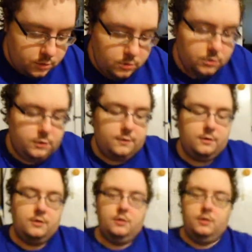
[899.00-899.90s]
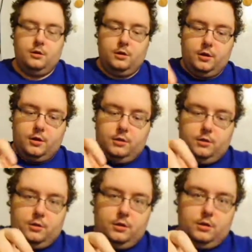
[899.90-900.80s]
Just like an
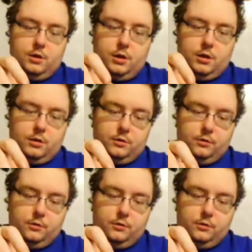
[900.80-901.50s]
angle.